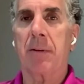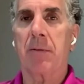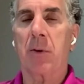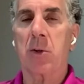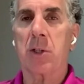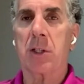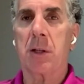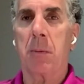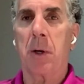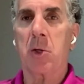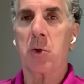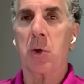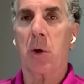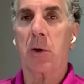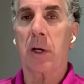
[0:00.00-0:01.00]
seven
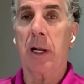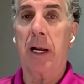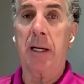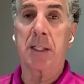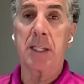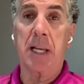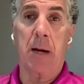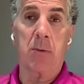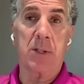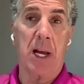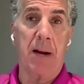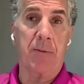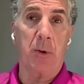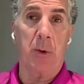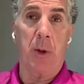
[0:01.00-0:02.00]
versus the Montreal Canadiens.
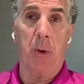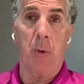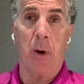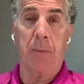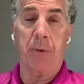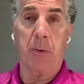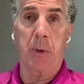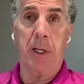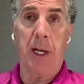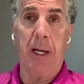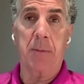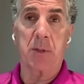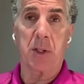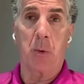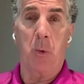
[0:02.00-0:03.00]
That was after they were up
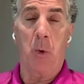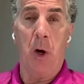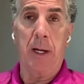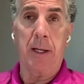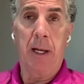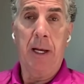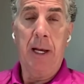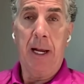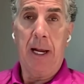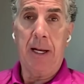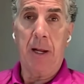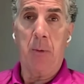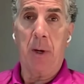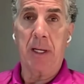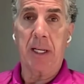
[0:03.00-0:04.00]
three games to one
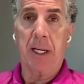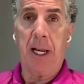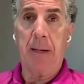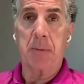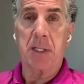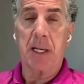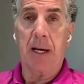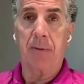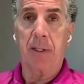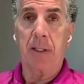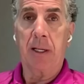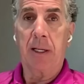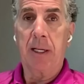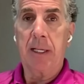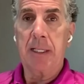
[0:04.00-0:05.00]
and they went to game
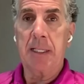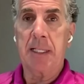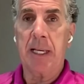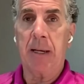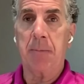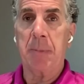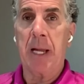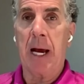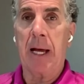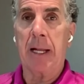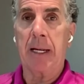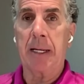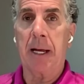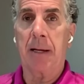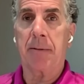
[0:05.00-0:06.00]
seven. Zip,
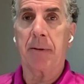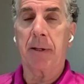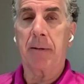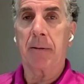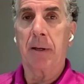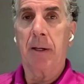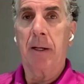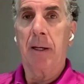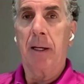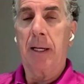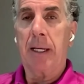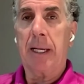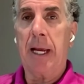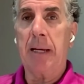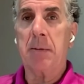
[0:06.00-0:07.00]
nada, nothing.
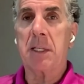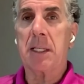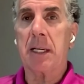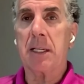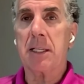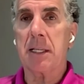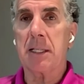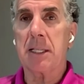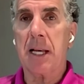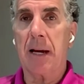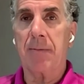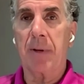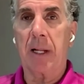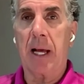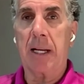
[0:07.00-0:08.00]
Game six and
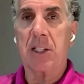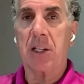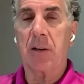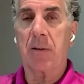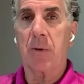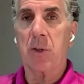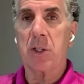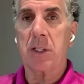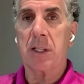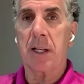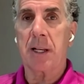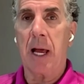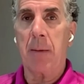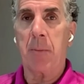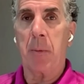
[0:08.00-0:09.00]
seven last year
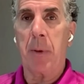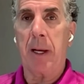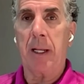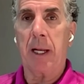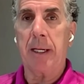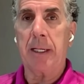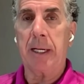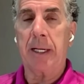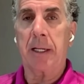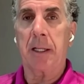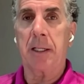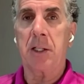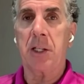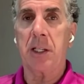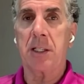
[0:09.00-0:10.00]
versus the Tampa Bay Lightning,
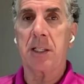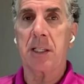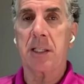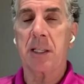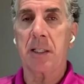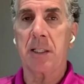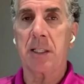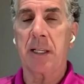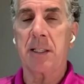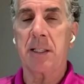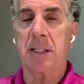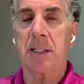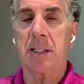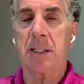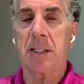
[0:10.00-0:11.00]
clinching
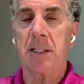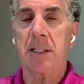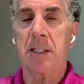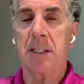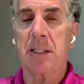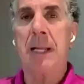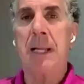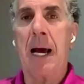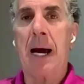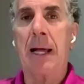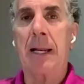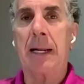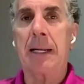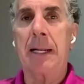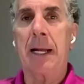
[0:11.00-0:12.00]

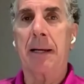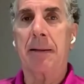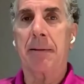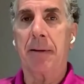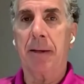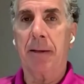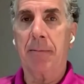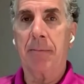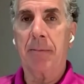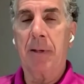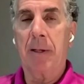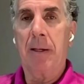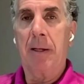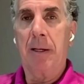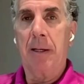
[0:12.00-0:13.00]
scenarios.
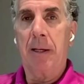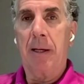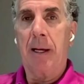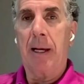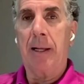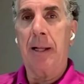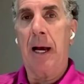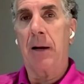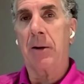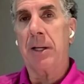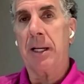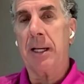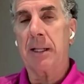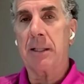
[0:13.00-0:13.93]
Zip, nada, nothing.